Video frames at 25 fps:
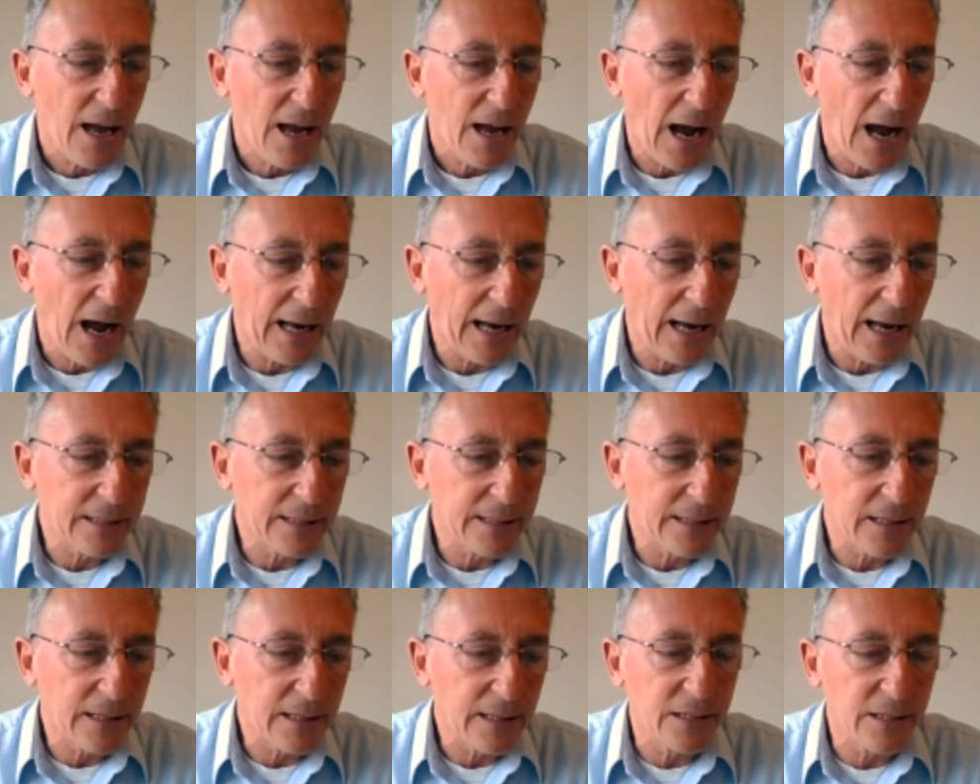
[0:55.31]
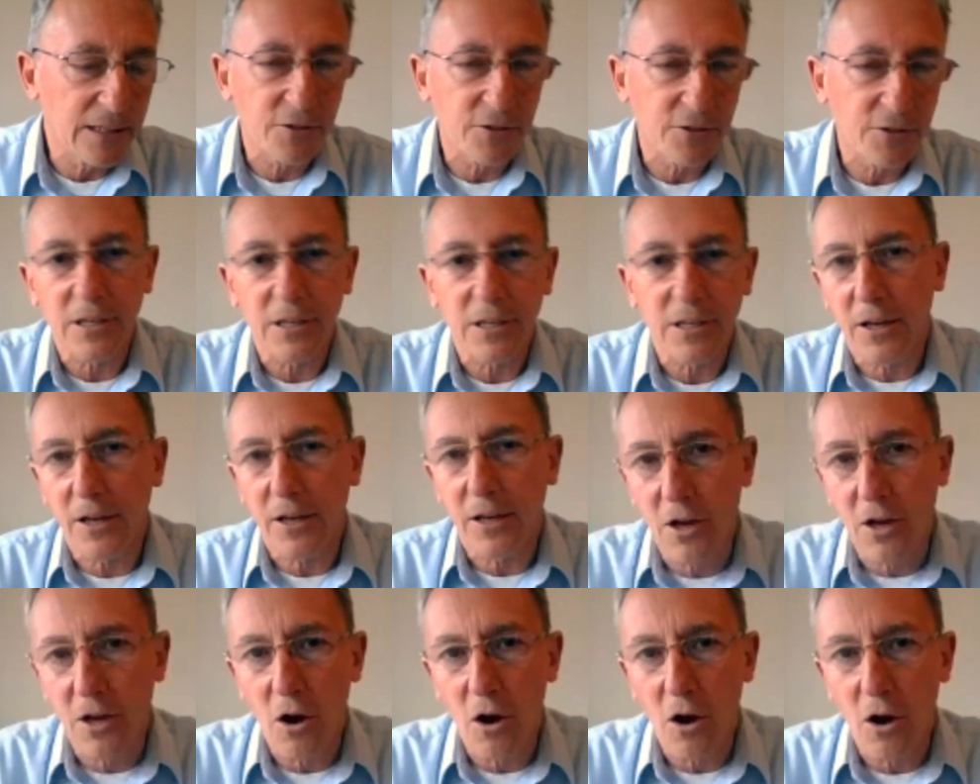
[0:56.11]
And little did I
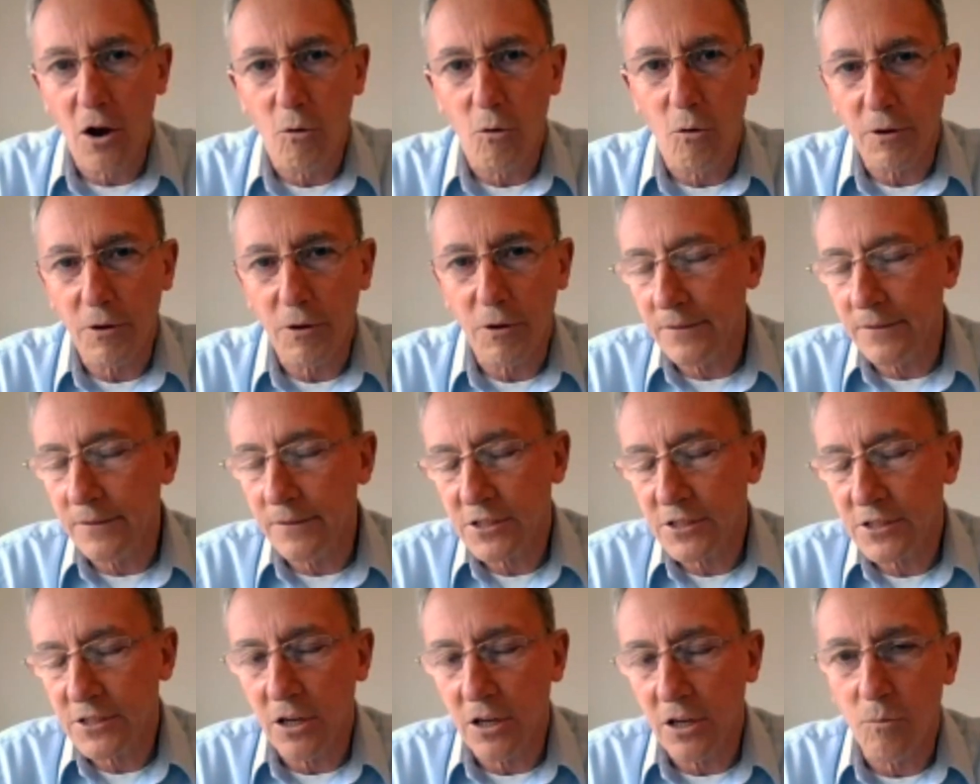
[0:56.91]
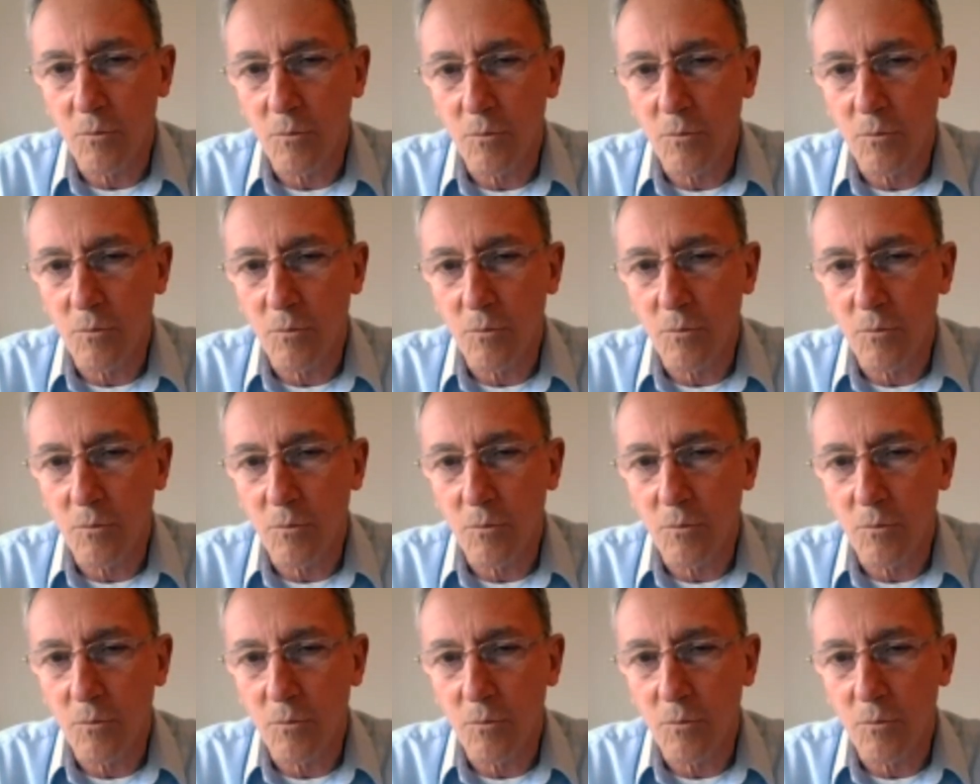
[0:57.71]
know, or any of us know,